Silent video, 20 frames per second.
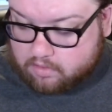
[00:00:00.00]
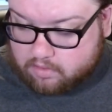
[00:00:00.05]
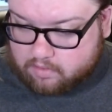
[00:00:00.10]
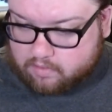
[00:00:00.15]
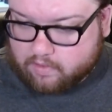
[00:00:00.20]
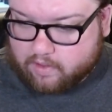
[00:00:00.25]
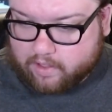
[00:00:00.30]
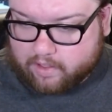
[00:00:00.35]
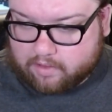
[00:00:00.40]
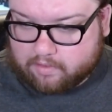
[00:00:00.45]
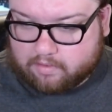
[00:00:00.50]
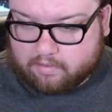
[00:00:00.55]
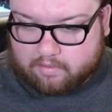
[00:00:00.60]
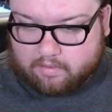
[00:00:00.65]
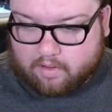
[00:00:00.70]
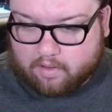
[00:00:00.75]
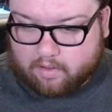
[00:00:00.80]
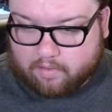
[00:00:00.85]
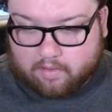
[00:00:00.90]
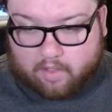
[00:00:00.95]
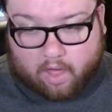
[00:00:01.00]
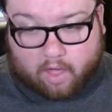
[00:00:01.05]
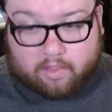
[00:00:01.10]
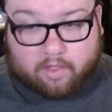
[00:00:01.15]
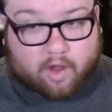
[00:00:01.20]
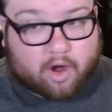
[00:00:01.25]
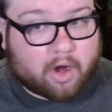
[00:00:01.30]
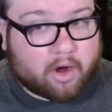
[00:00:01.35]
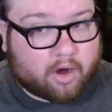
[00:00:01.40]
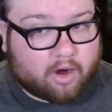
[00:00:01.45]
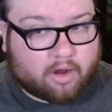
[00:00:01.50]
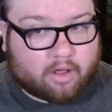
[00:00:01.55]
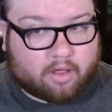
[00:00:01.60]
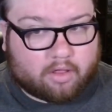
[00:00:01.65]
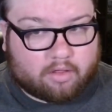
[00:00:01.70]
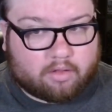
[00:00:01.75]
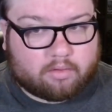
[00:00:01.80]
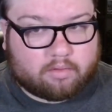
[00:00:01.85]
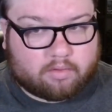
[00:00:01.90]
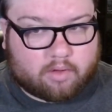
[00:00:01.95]
Their
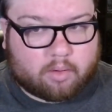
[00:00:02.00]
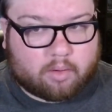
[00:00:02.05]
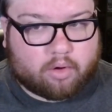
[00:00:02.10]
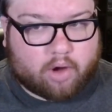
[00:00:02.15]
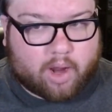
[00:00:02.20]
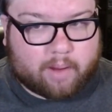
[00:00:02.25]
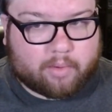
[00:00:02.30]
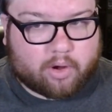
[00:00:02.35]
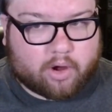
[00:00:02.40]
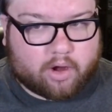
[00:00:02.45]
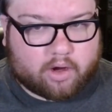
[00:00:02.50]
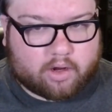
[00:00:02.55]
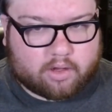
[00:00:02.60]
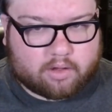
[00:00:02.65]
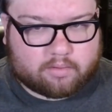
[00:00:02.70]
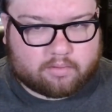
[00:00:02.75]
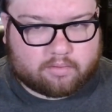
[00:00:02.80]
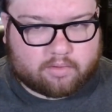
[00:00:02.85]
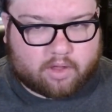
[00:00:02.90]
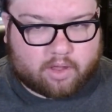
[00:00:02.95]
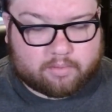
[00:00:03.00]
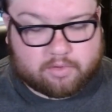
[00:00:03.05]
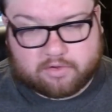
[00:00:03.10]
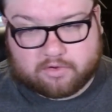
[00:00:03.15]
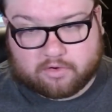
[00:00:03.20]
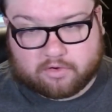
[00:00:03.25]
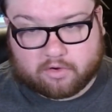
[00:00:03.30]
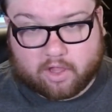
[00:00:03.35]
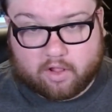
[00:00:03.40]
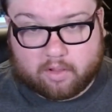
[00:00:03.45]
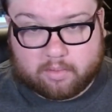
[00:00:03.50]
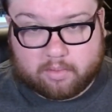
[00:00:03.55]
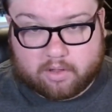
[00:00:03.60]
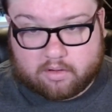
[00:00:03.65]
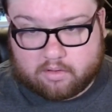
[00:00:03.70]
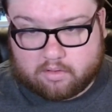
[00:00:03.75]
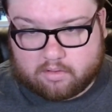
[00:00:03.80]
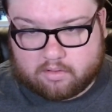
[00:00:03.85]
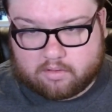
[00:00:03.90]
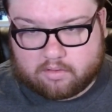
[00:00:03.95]
Primarch, Mr. Gilliman,
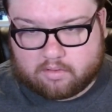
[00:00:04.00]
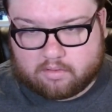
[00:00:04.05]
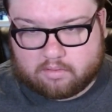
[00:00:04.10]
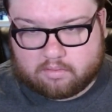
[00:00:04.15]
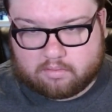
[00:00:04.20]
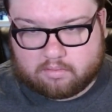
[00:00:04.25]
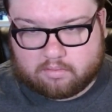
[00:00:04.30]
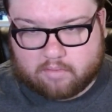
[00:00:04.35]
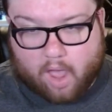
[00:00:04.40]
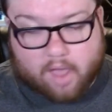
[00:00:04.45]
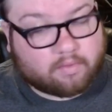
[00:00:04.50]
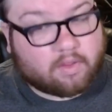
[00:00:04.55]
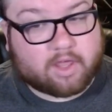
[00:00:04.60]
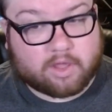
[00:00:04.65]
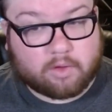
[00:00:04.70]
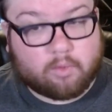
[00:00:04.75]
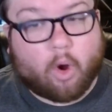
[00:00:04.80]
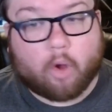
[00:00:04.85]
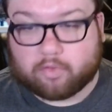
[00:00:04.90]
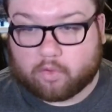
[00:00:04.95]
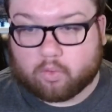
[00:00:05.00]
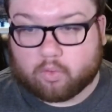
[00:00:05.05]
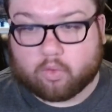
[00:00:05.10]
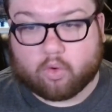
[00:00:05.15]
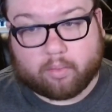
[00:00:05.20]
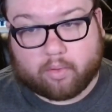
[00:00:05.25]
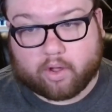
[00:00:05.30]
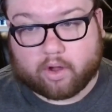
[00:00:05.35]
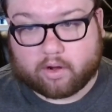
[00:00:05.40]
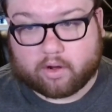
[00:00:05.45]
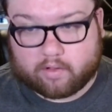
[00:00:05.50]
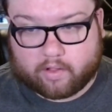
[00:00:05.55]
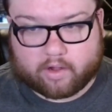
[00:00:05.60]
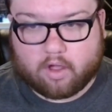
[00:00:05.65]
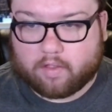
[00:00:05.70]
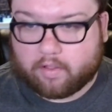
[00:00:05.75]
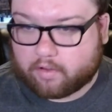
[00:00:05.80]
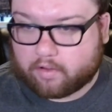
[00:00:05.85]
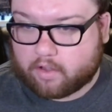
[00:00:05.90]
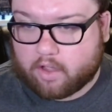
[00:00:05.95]
he wrote the rule book, like all
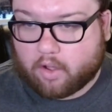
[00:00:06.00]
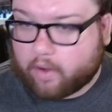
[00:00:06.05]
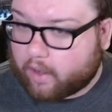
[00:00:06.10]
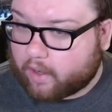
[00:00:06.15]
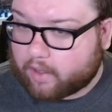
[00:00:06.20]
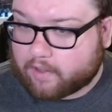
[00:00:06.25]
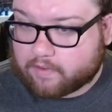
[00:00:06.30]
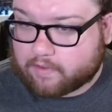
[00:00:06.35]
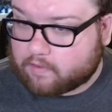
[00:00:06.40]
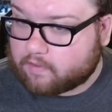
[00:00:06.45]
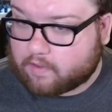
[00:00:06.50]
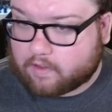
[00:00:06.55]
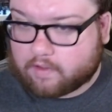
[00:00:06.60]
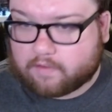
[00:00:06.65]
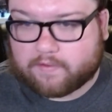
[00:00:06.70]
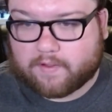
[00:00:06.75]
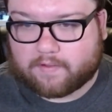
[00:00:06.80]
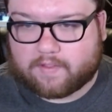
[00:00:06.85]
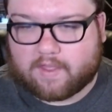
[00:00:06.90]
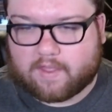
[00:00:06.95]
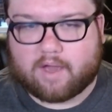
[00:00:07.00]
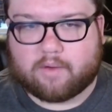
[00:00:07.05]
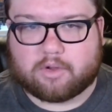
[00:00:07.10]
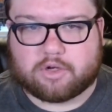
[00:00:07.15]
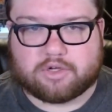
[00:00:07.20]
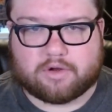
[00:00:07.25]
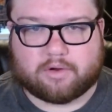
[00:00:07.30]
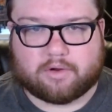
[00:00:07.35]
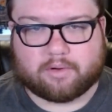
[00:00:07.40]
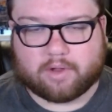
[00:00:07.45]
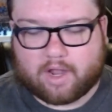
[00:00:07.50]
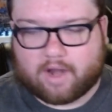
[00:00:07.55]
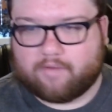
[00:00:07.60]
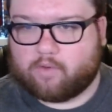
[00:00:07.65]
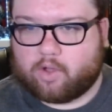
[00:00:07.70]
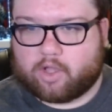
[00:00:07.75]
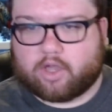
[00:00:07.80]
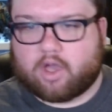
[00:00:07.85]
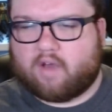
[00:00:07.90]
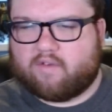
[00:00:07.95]
the Codex and things like that, which are kind of
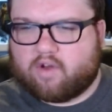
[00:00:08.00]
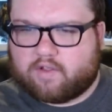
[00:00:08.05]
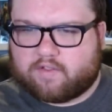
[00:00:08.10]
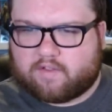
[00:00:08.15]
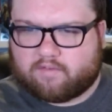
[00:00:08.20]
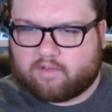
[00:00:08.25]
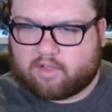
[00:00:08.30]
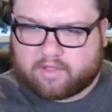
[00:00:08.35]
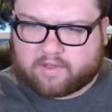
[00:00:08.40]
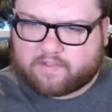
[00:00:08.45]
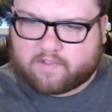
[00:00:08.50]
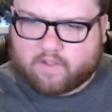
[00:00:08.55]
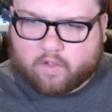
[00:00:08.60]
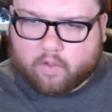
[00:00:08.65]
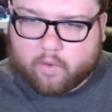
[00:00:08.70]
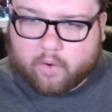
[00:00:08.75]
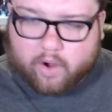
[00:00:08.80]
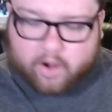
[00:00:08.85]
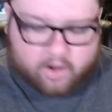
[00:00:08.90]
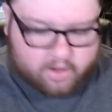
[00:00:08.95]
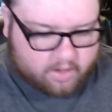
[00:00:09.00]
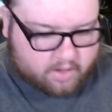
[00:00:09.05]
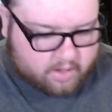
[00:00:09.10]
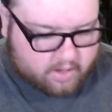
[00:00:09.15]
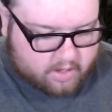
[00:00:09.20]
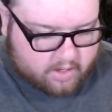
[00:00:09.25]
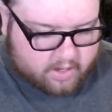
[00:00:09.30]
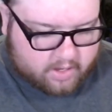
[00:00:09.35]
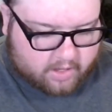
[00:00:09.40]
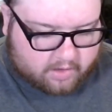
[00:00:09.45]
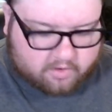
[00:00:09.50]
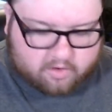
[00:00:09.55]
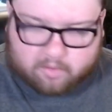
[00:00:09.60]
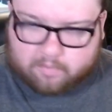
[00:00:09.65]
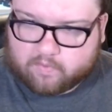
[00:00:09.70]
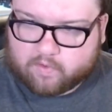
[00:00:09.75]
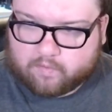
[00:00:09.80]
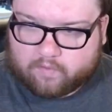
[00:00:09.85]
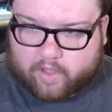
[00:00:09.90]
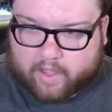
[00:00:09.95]
what governs everything in the lore in terms
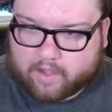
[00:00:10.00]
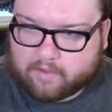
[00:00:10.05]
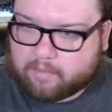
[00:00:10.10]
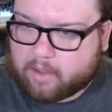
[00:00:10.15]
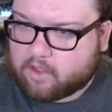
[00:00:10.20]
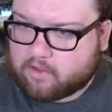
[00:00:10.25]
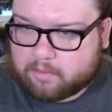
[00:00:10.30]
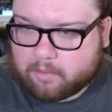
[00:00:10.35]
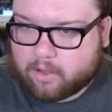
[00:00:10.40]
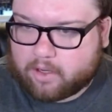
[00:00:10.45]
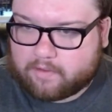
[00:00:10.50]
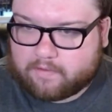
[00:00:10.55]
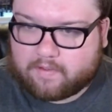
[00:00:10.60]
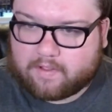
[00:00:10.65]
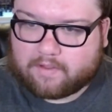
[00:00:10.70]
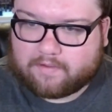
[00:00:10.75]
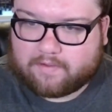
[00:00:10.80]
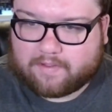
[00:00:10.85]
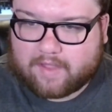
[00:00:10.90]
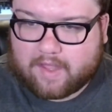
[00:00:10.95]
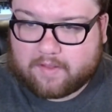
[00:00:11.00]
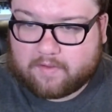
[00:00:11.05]
of like Space Marines and things like that.